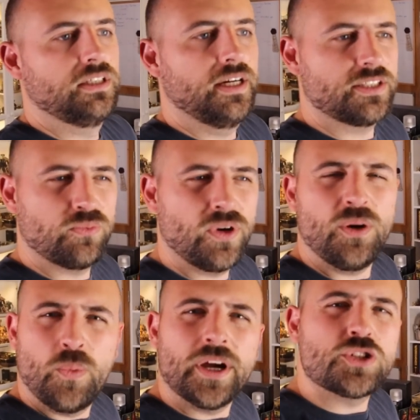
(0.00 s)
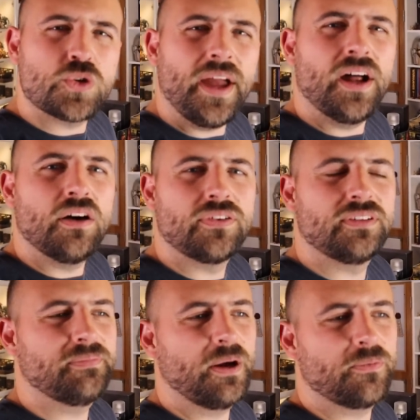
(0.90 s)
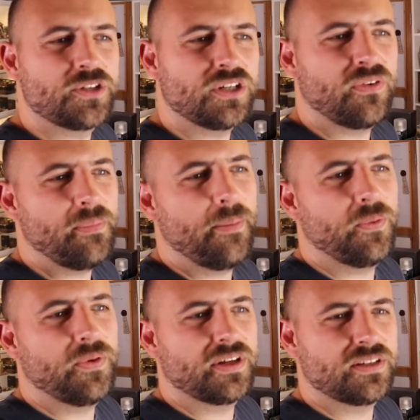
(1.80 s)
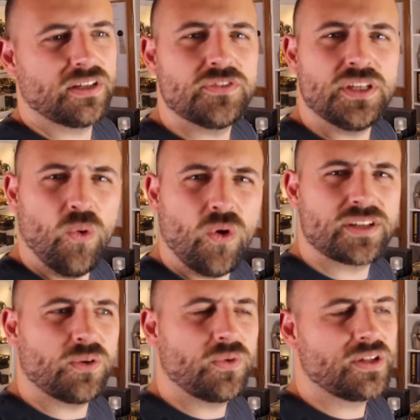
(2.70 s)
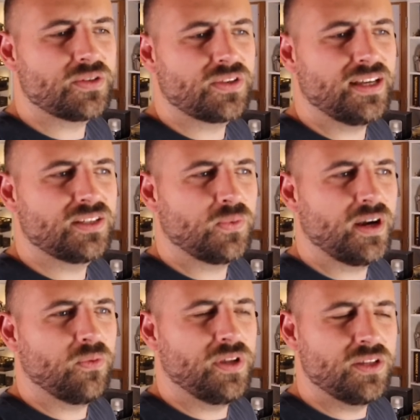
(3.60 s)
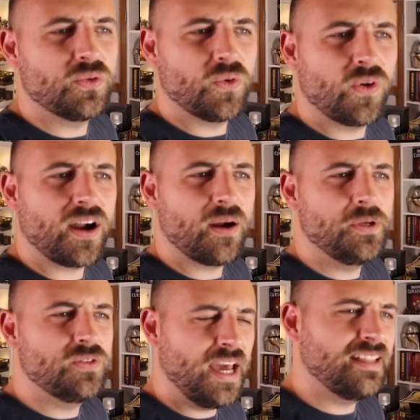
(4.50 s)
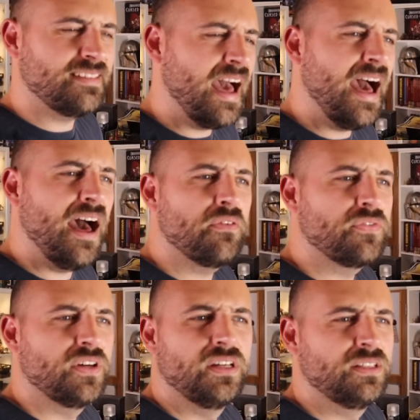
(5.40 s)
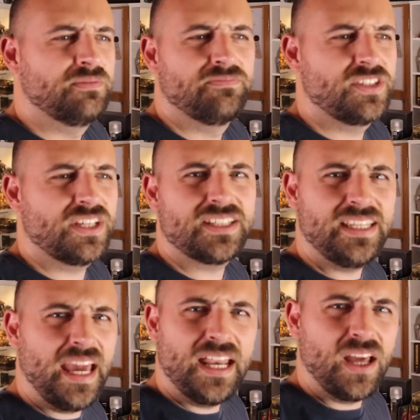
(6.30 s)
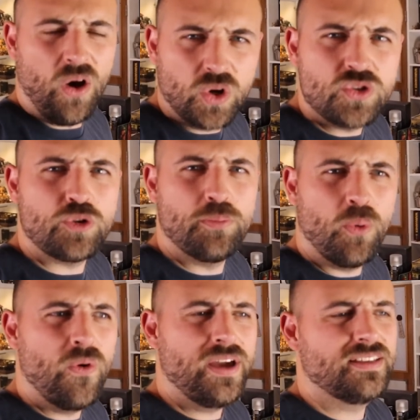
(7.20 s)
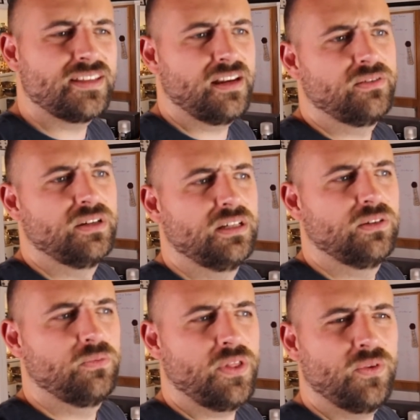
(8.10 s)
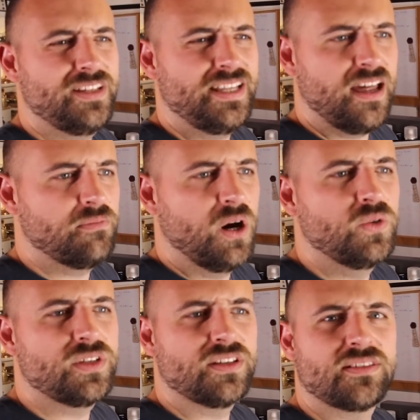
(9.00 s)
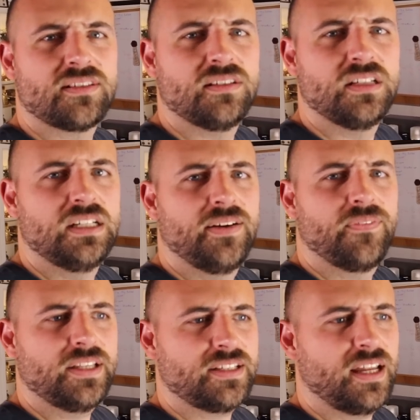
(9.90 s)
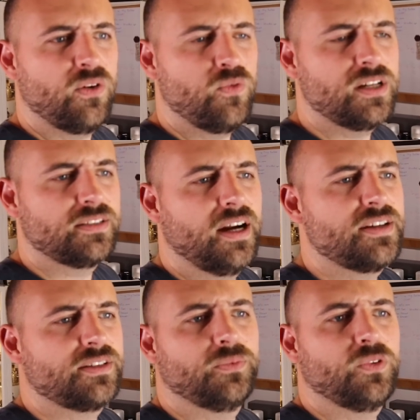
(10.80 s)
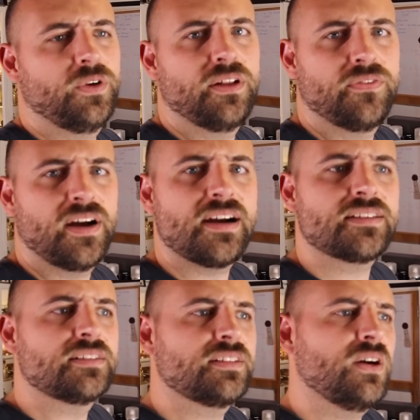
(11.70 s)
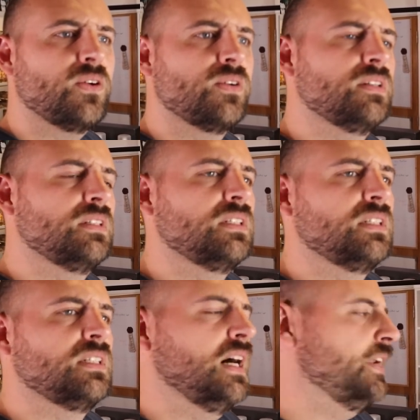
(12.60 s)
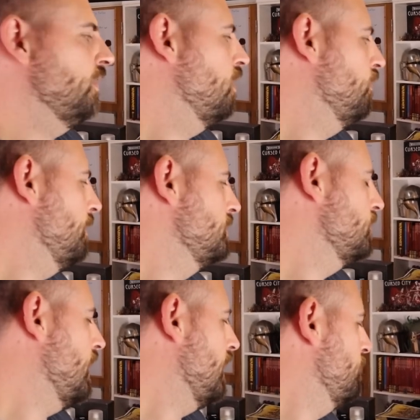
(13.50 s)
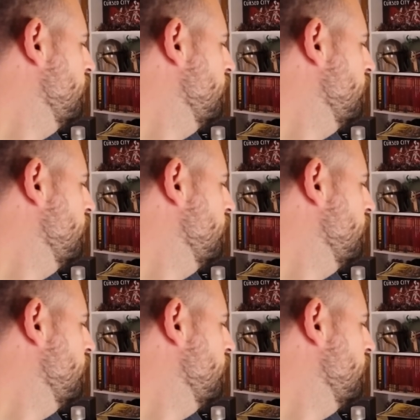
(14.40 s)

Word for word: it's a really weird trade-off. I'm not sure if I'm happy with it, because obviously orcs are one of those things where when you do an orc army, you tend to have sixty, eighty, a hundred boys, and with only ten poses, that's going to get real tiresome real fast. So I don't know if I'll be doing any